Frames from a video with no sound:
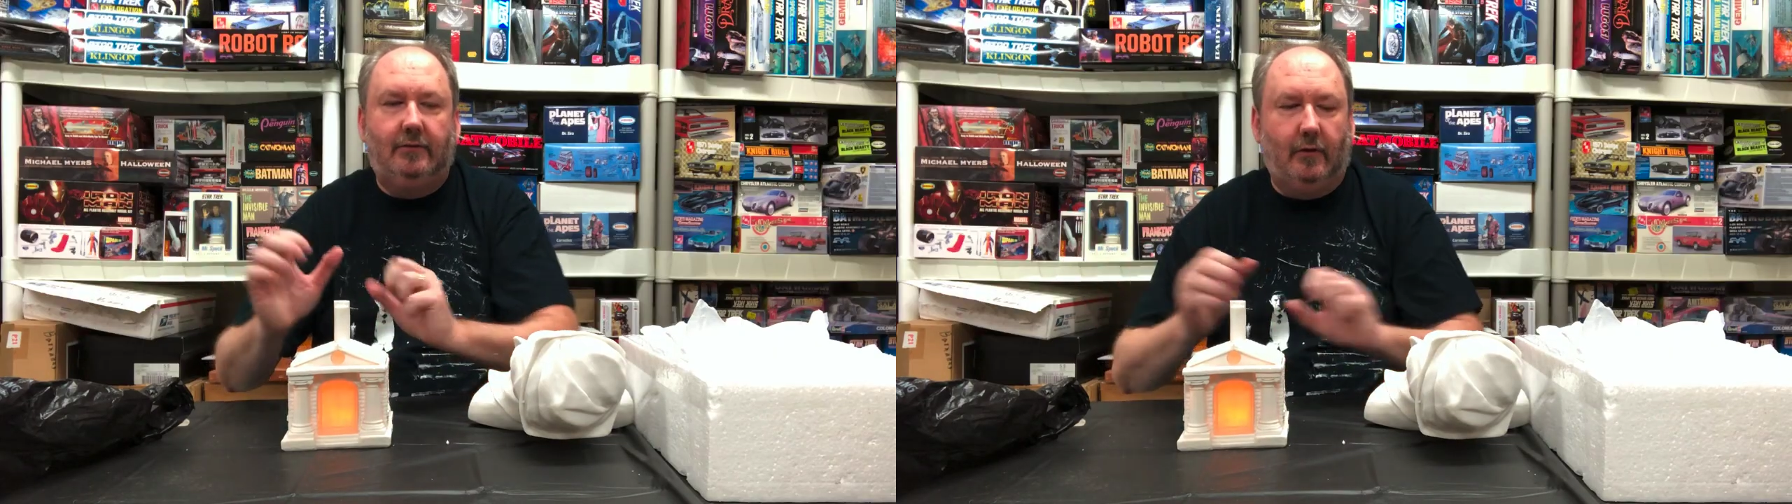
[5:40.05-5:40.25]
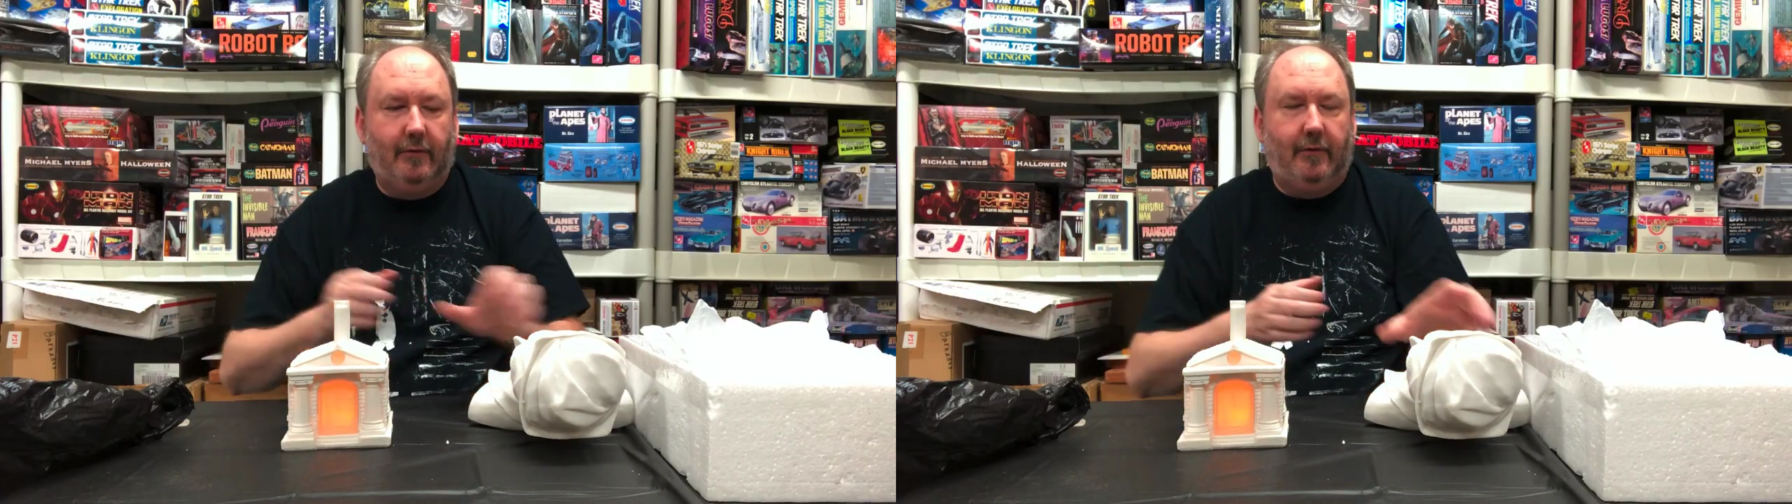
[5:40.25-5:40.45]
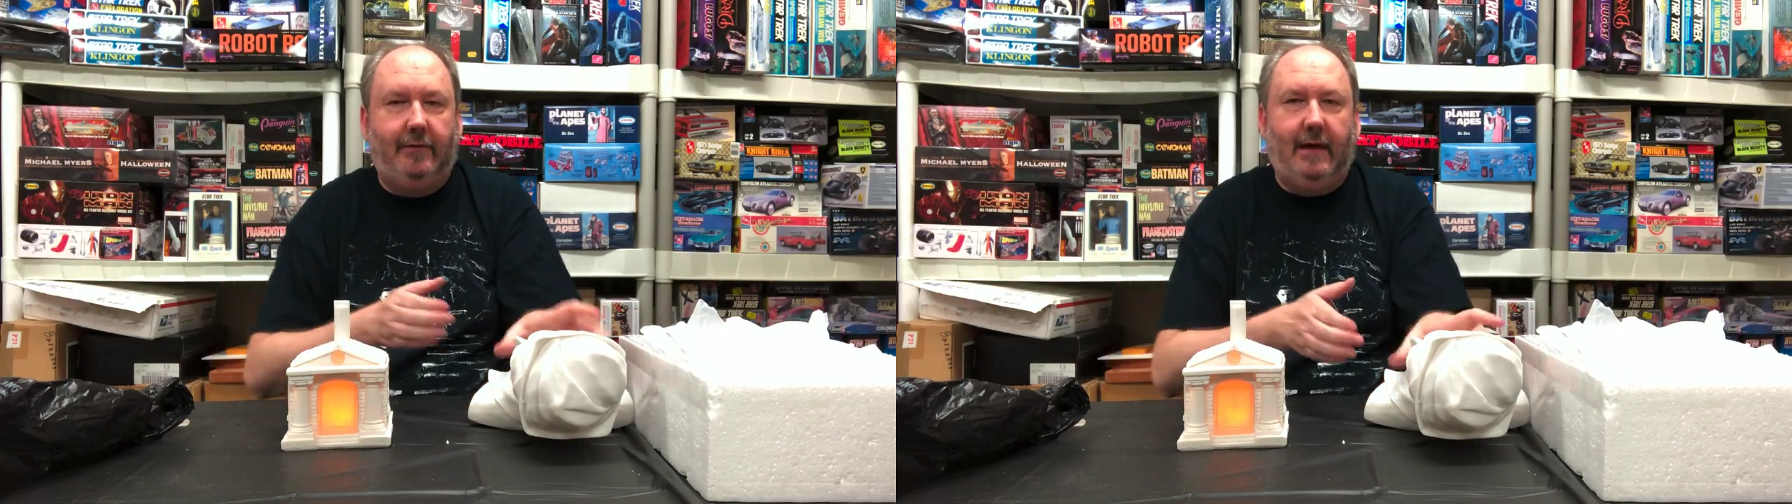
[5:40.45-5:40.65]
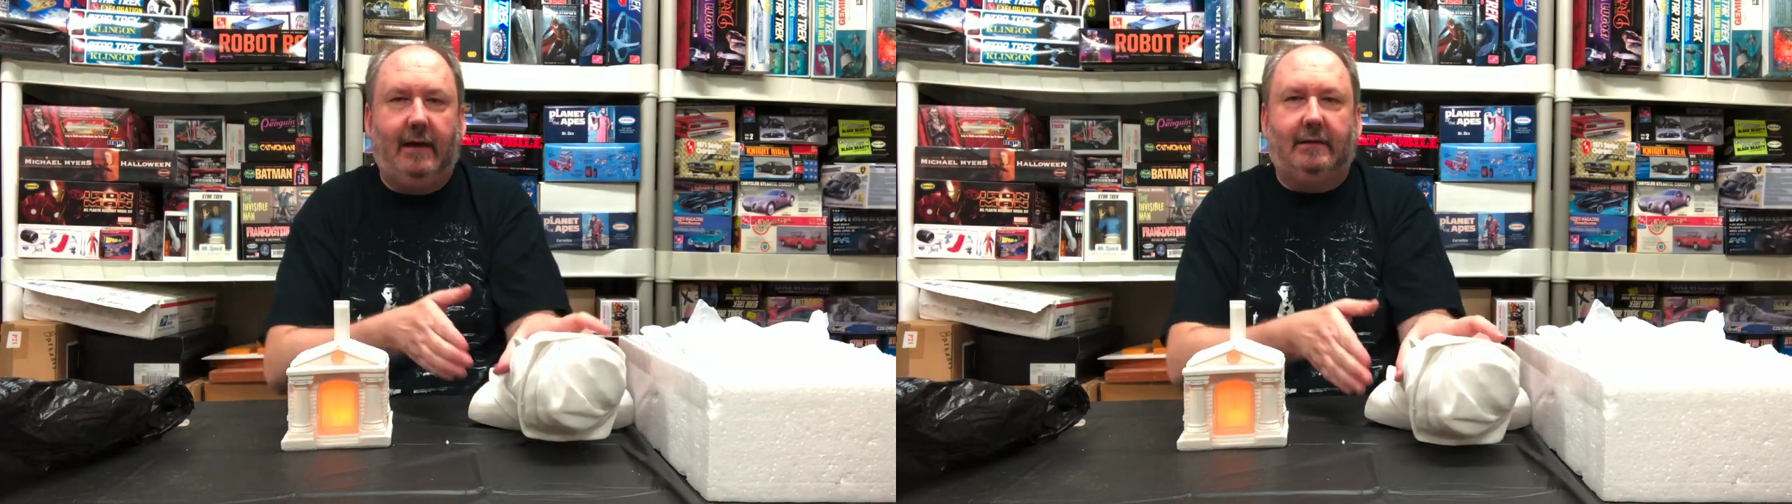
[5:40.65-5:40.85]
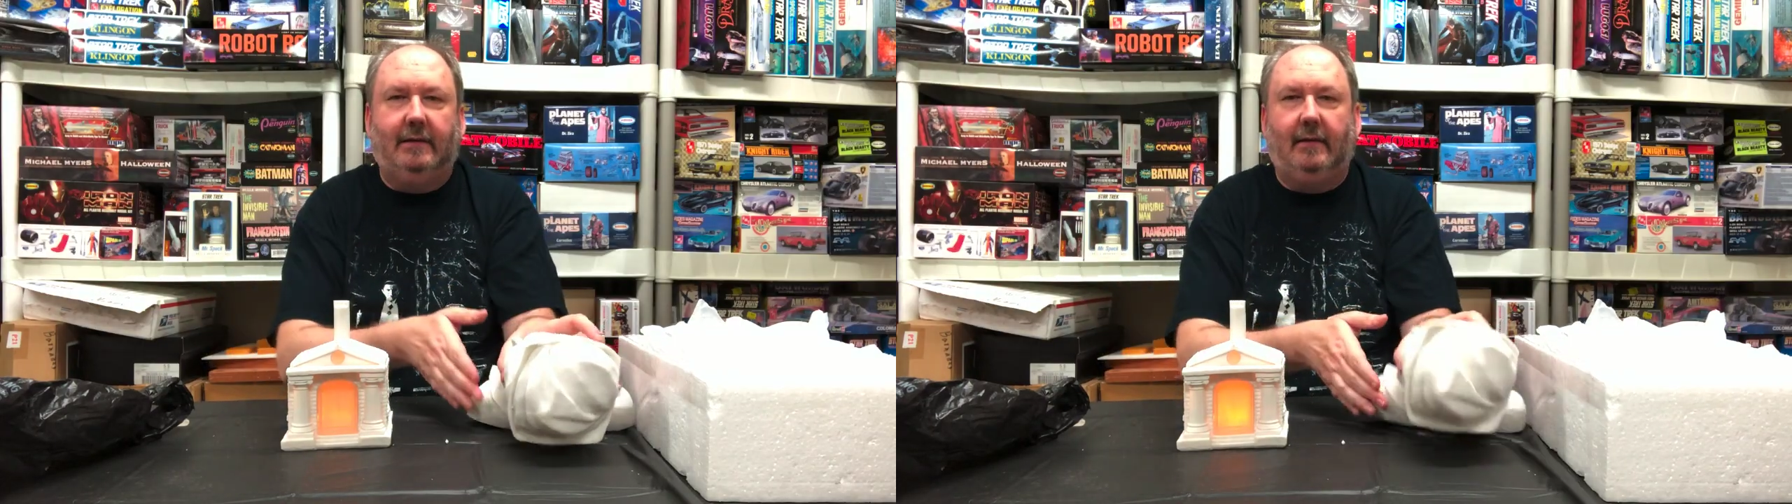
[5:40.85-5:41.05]
sort of
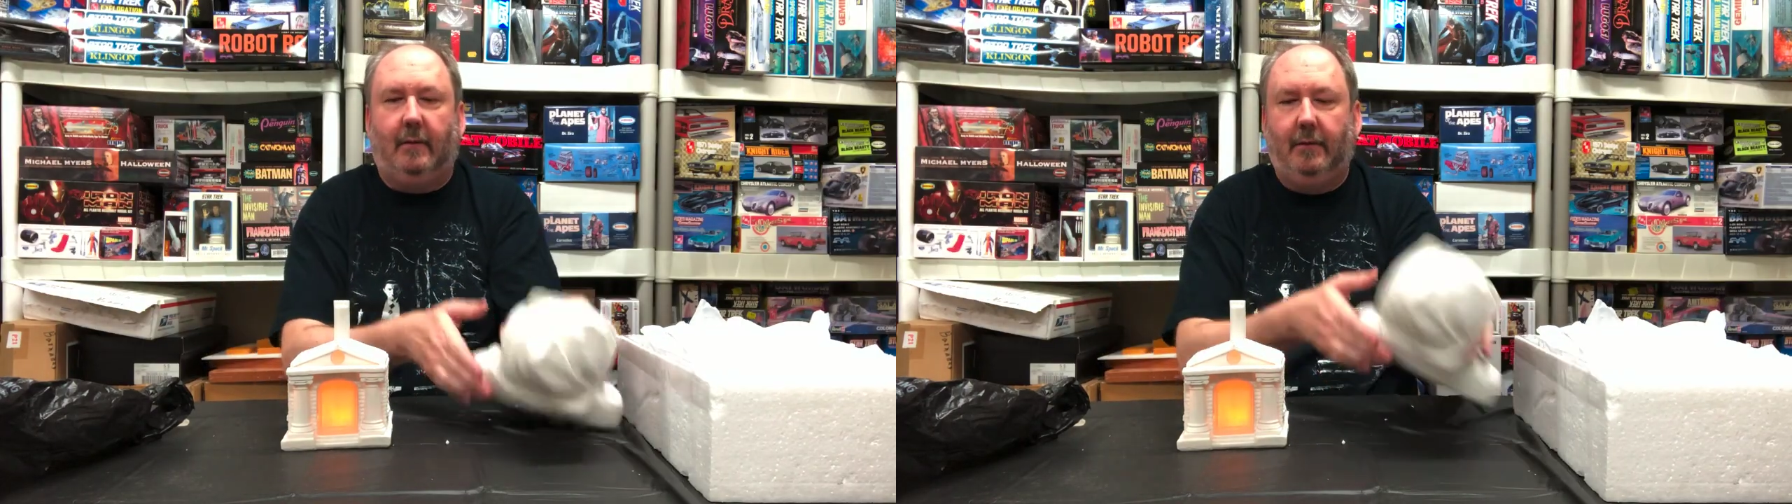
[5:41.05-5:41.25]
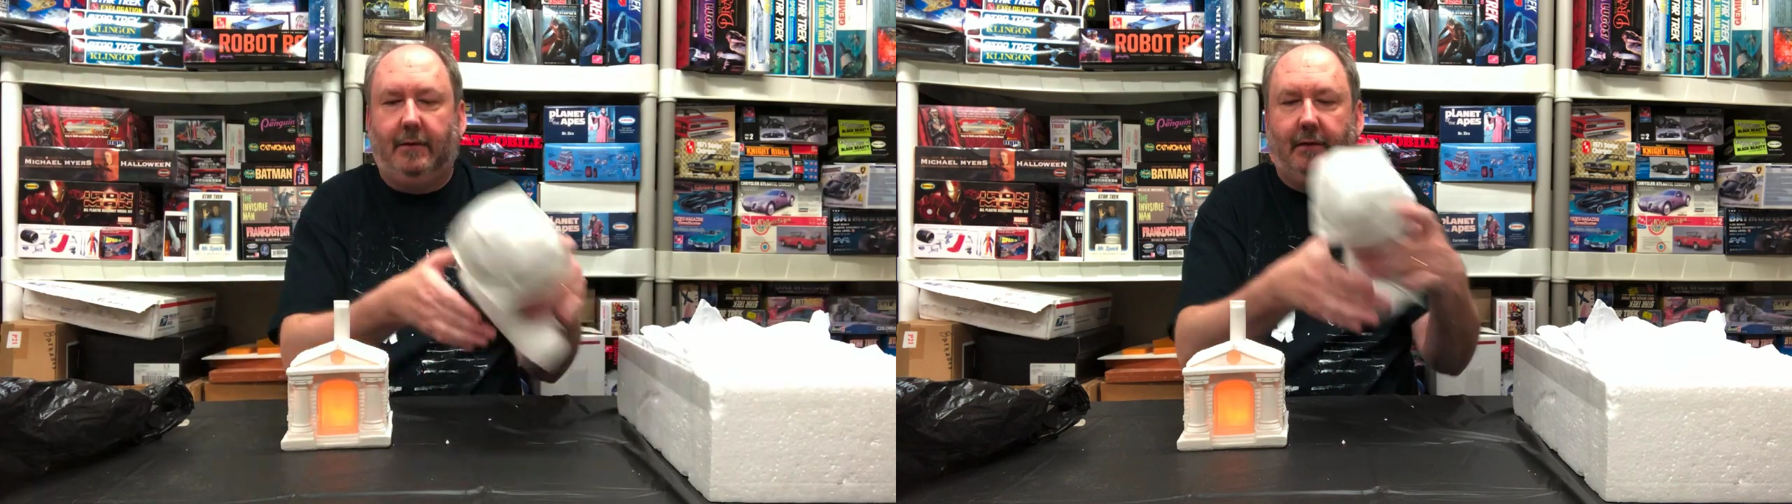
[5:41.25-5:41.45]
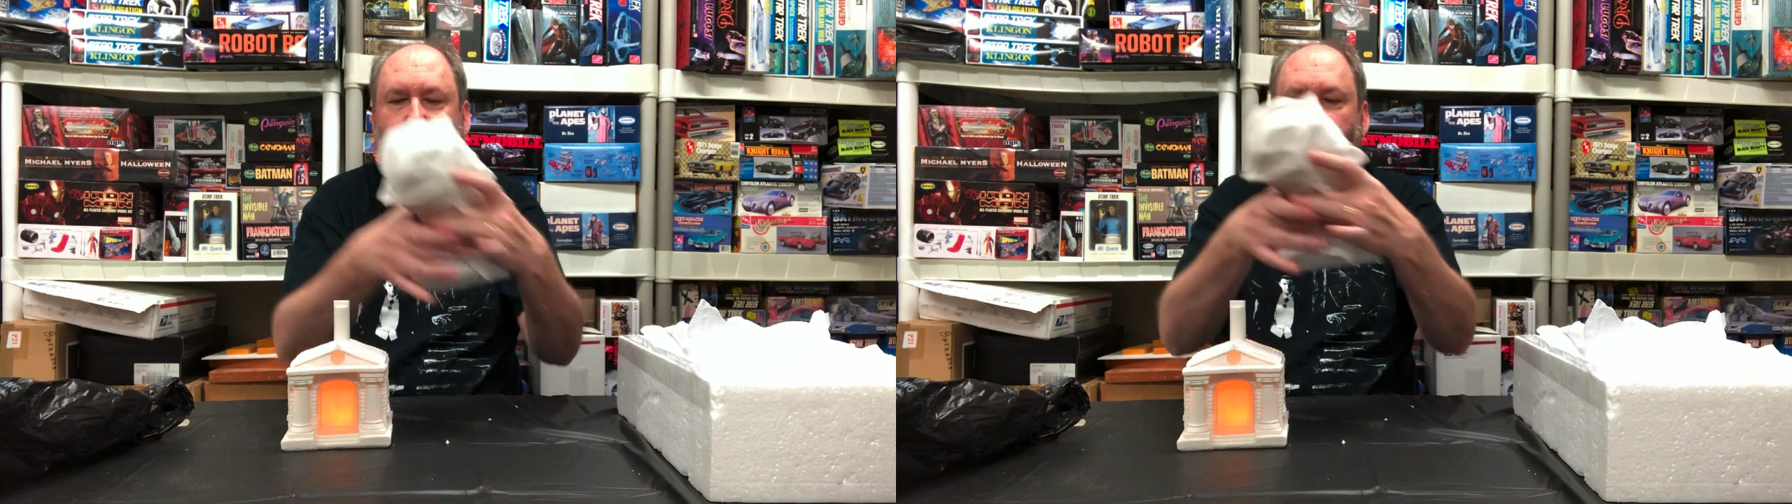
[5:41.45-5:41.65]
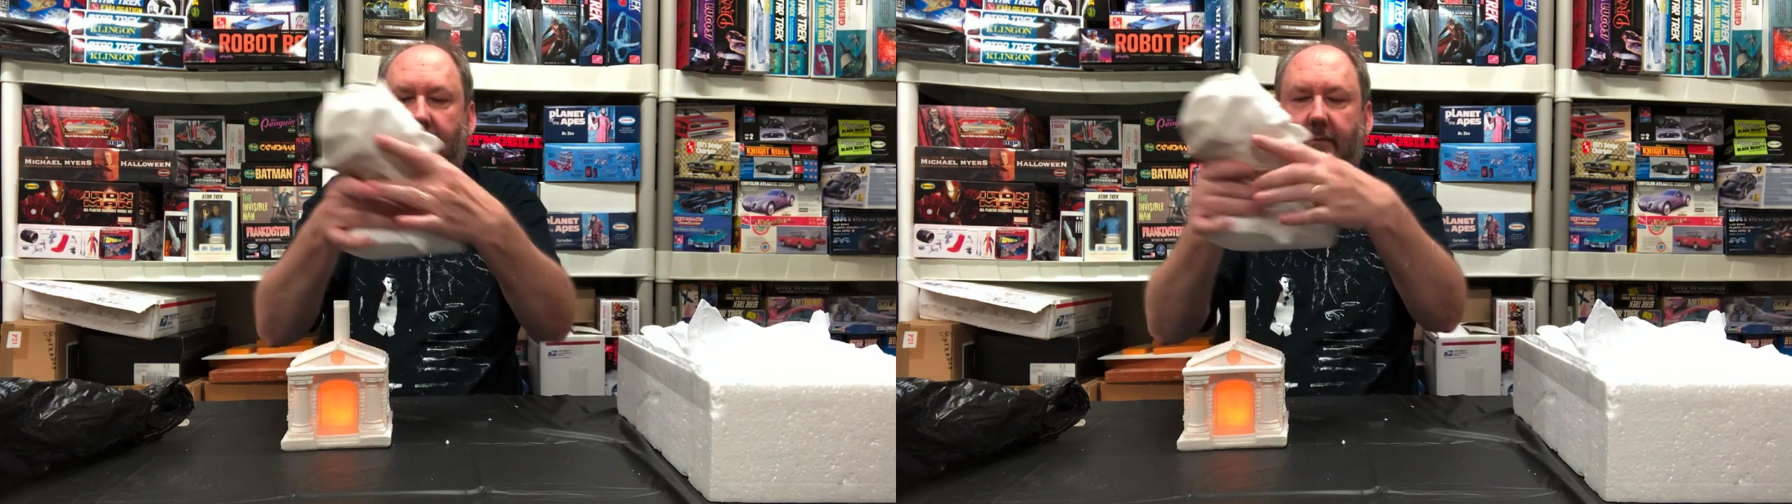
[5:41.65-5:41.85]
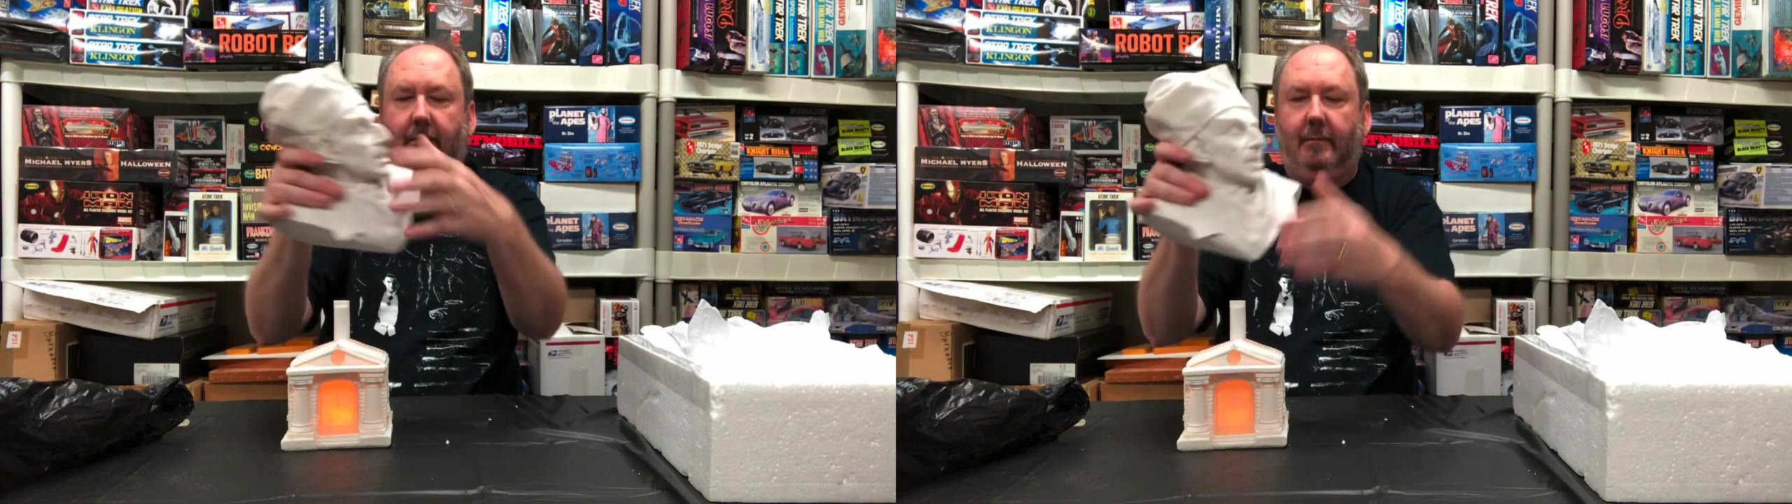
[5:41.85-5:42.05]
effect. I'll put the